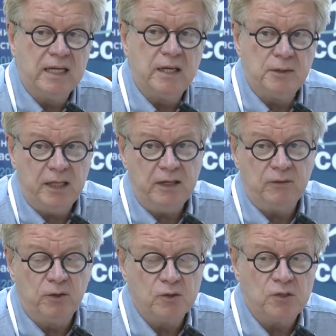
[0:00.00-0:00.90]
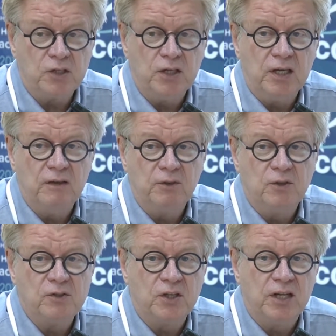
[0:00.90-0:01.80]
And I think Vygotsky and
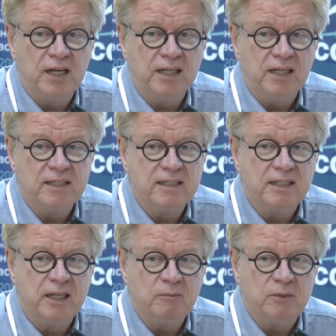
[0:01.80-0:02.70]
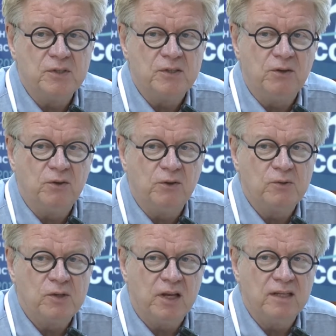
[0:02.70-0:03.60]
Vygotskyan ideas can help us along
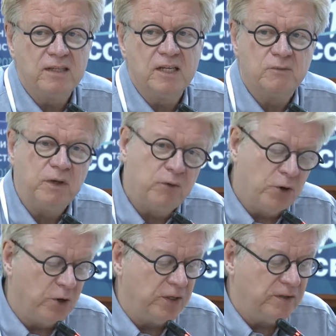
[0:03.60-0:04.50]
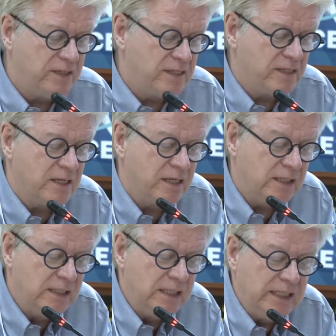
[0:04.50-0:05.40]
those lines, as we've heard in this
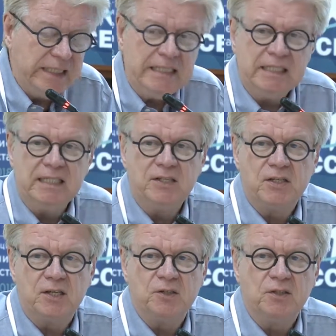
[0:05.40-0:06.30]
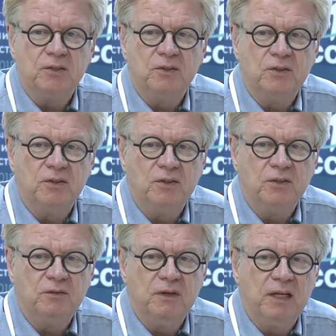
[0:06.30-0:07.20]
heated discussion
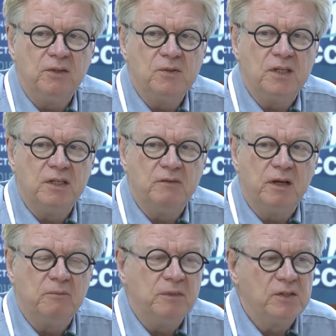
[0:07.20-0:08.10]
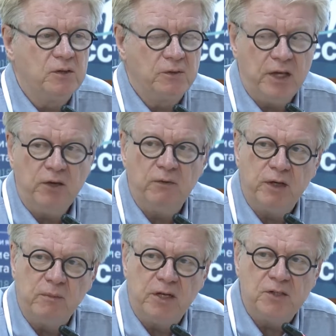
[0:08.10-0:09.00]
on values and development. So thank you
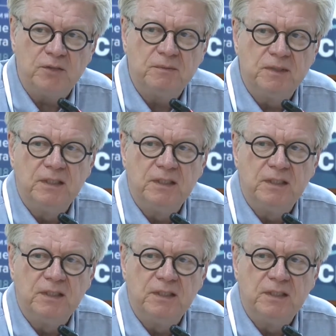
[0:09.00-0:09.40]
very much.